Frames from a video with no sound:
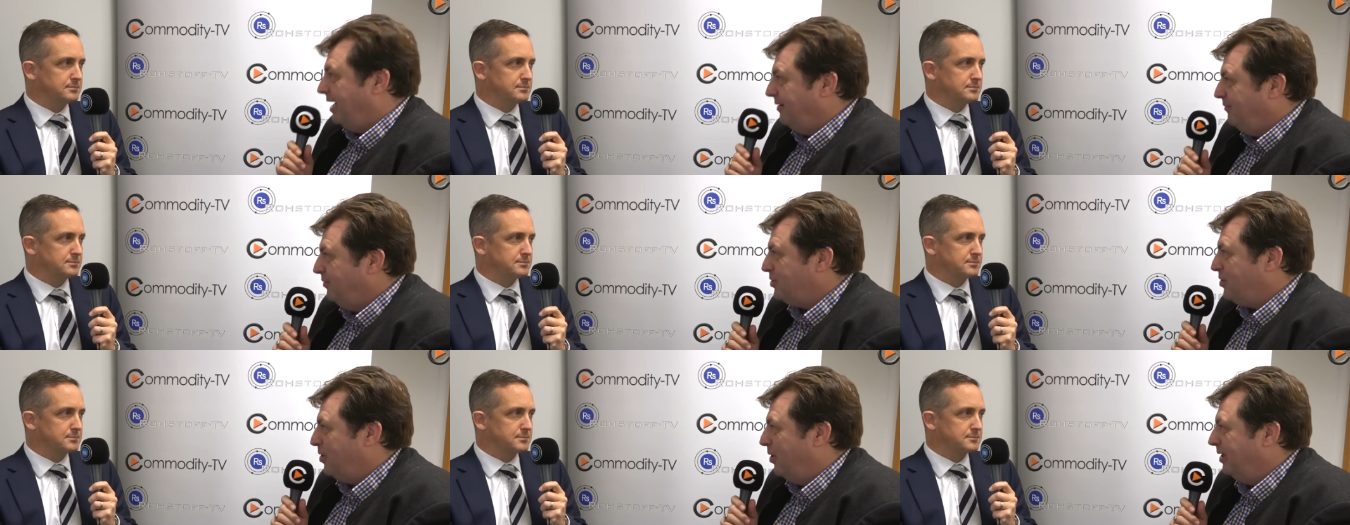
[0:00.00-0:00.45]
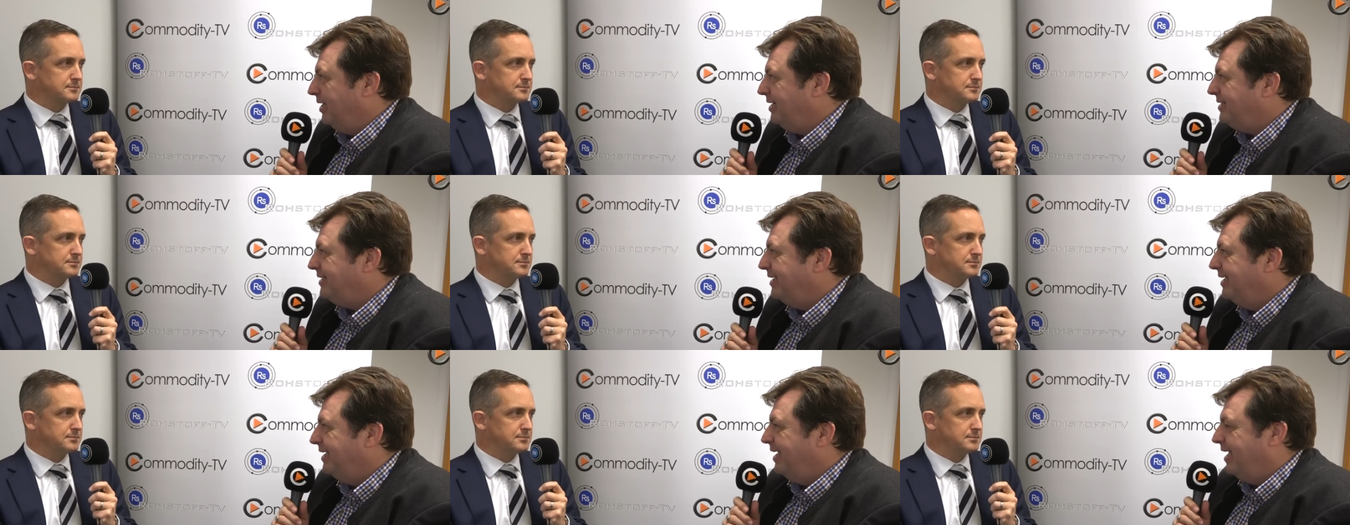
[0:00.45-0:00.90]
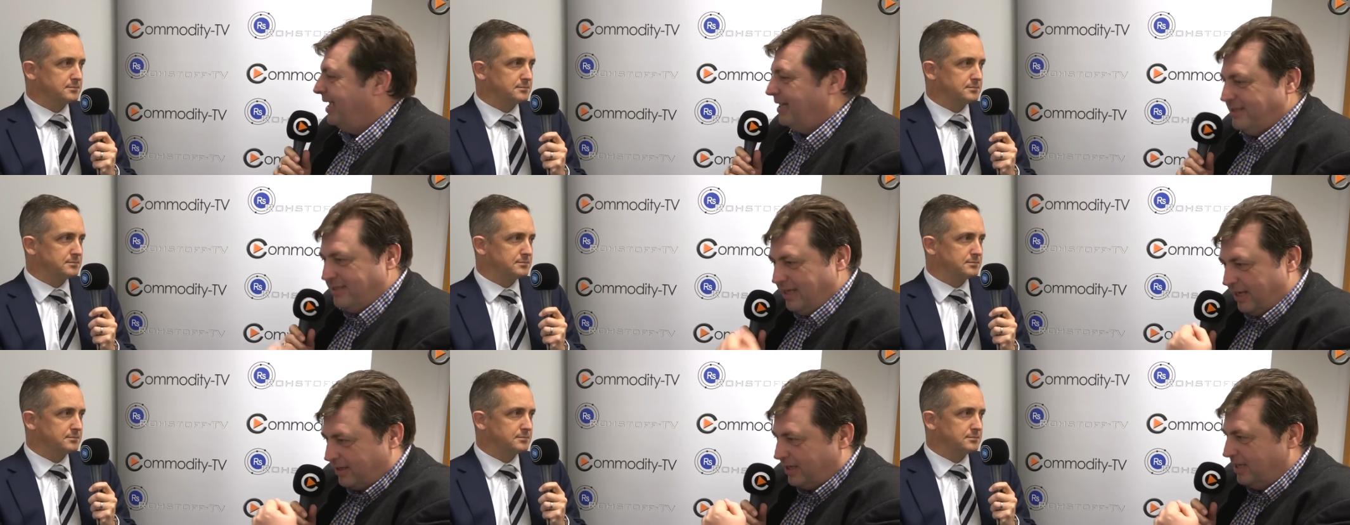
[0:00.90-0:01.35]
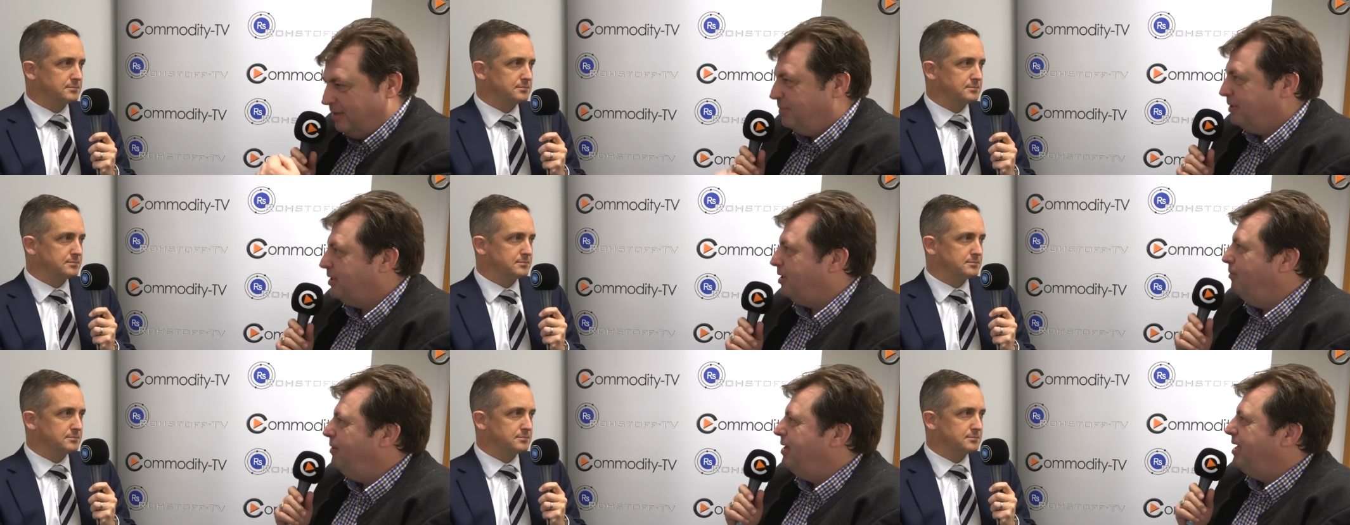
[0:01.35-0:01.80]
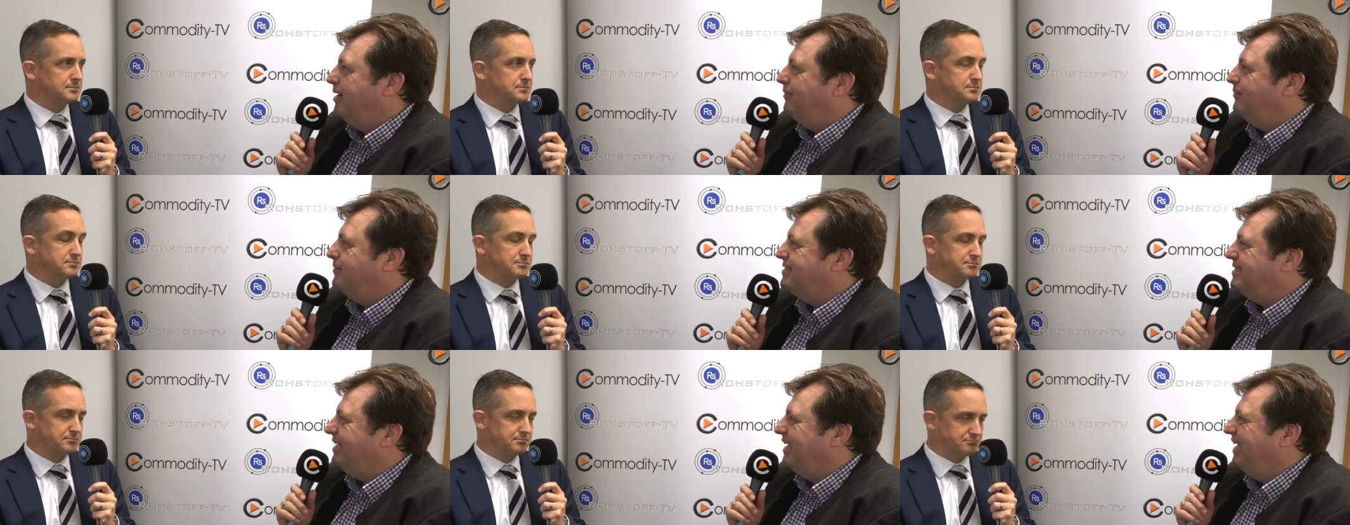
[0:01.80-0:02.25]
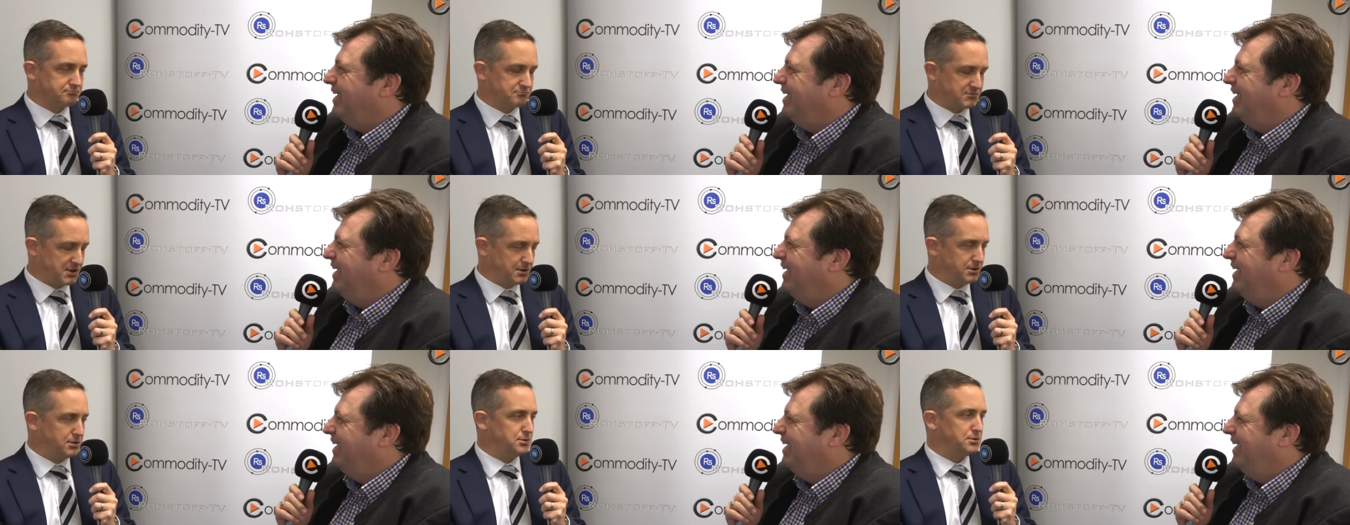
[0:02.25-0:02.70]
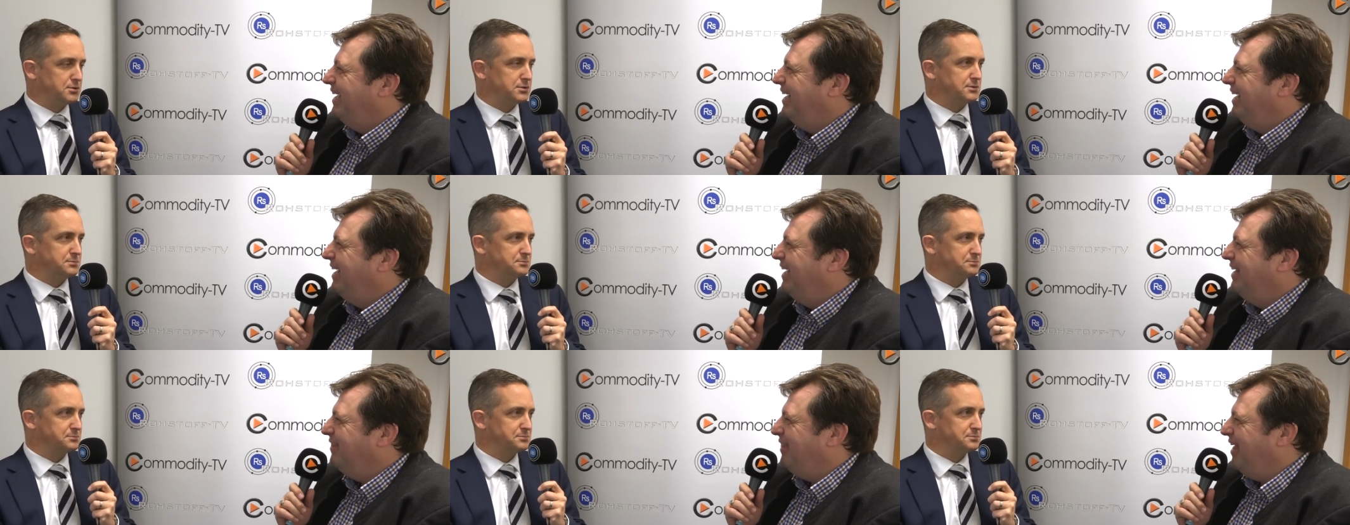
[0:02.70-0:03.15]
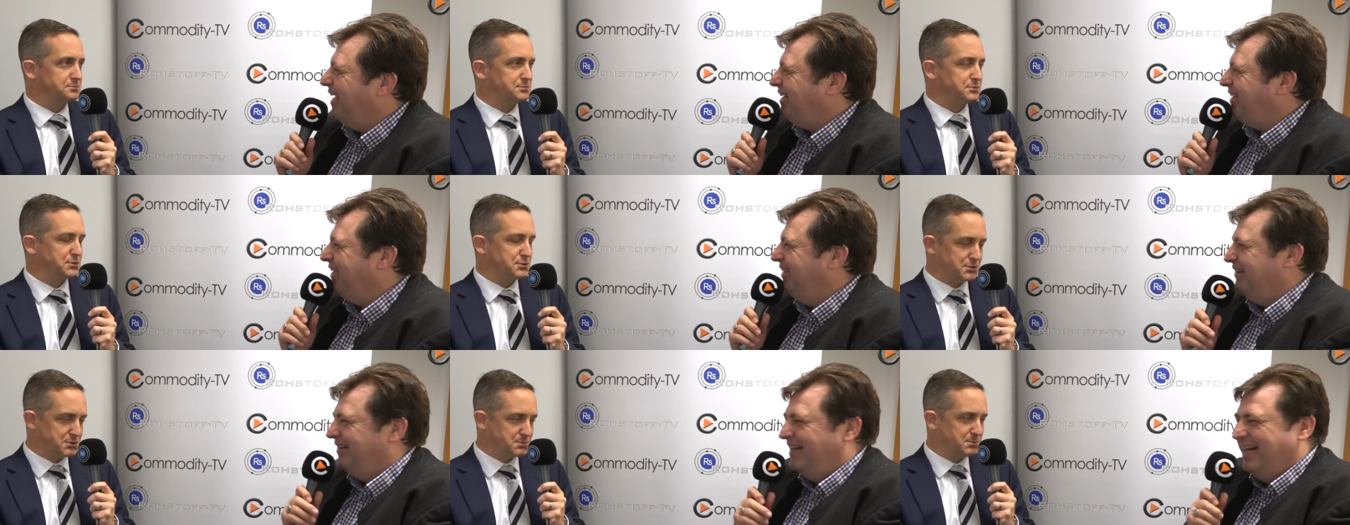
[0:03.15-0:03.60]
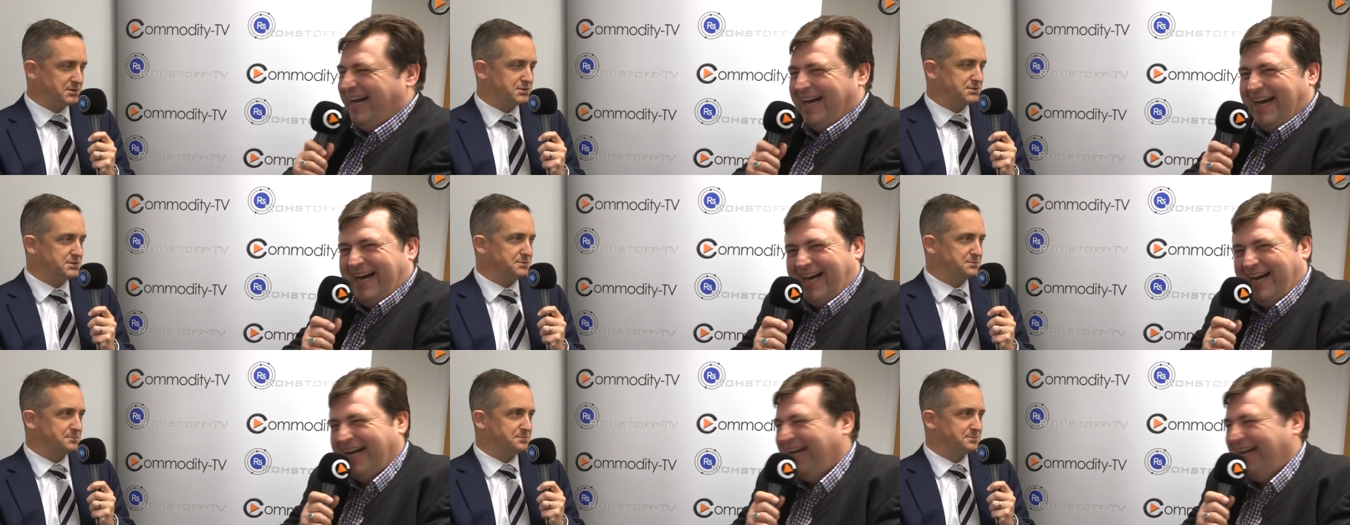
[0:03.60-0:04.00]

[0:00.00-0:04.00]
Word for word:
Speaker 1: I would call it. And yeah, keep it going, I would say.
Speaker 2: Thank you, Jochen. Thank you. you.